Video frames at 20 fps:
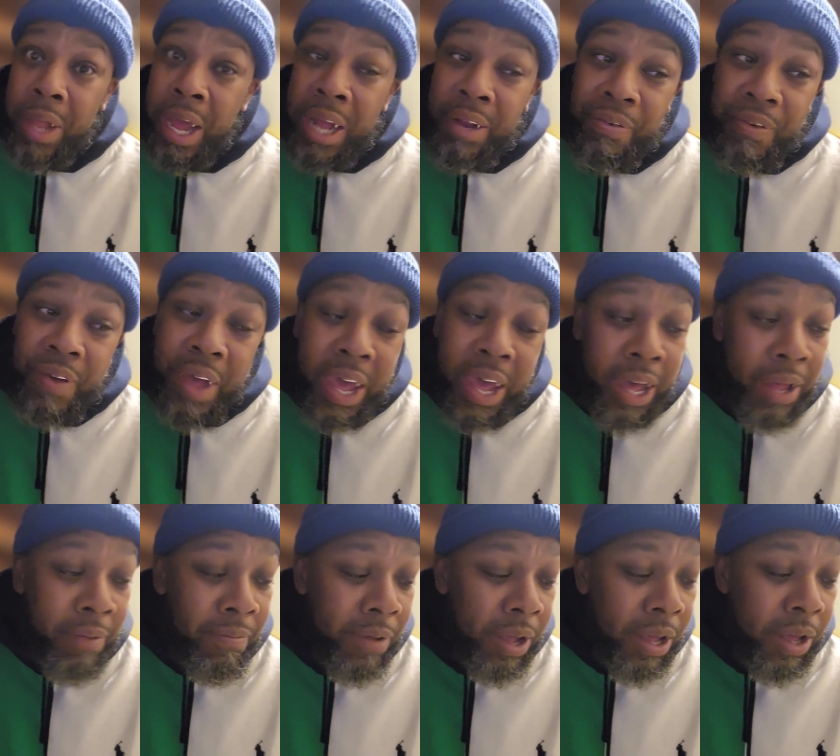
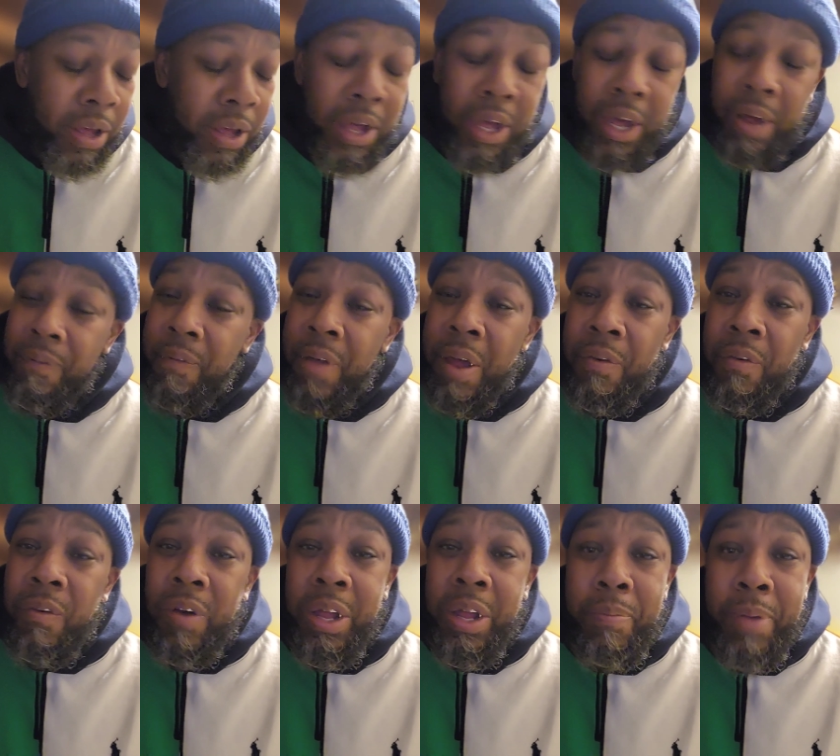I've never
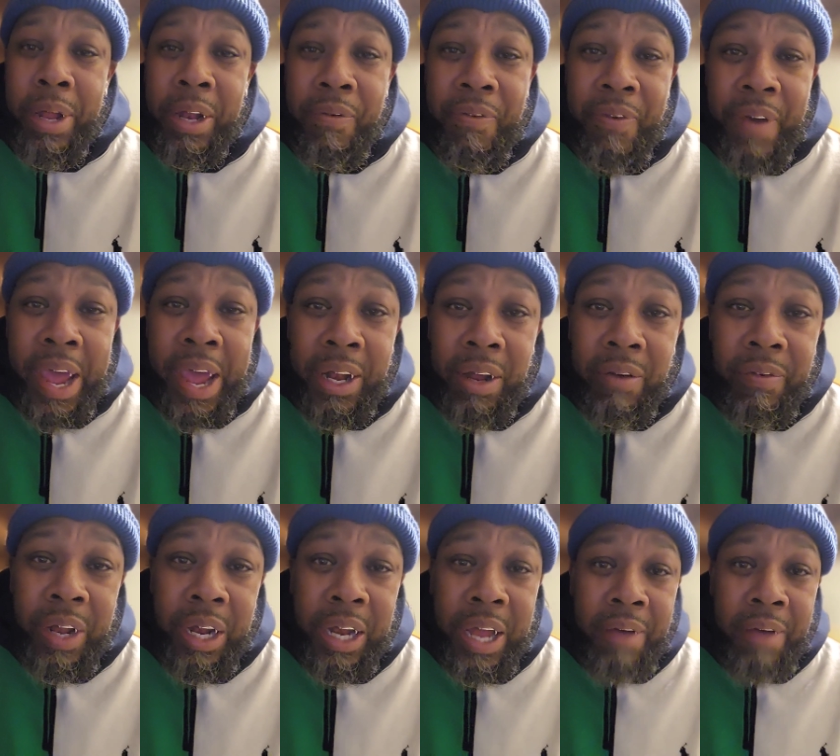really been a fan
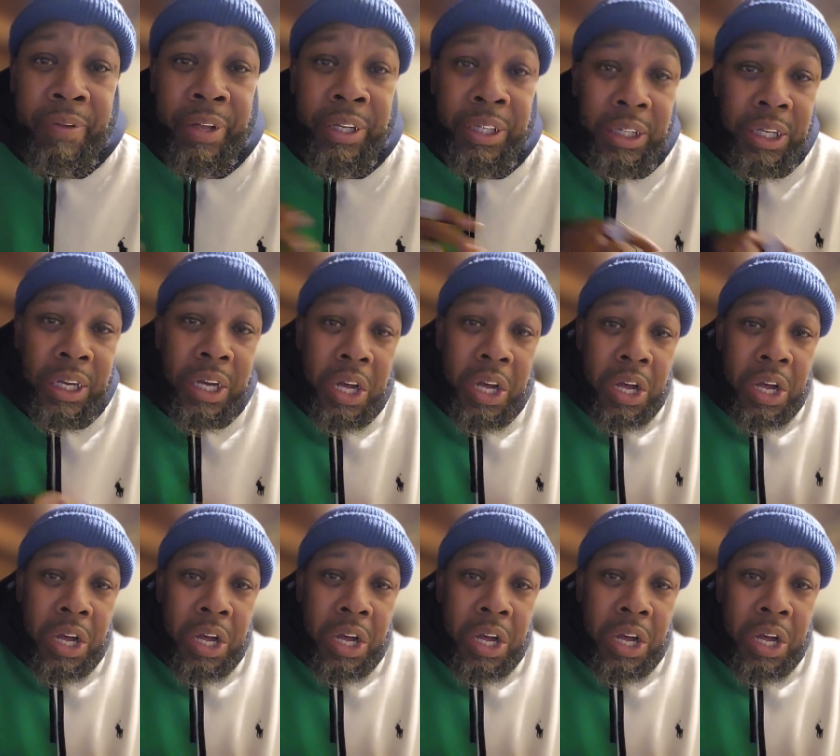of 11s.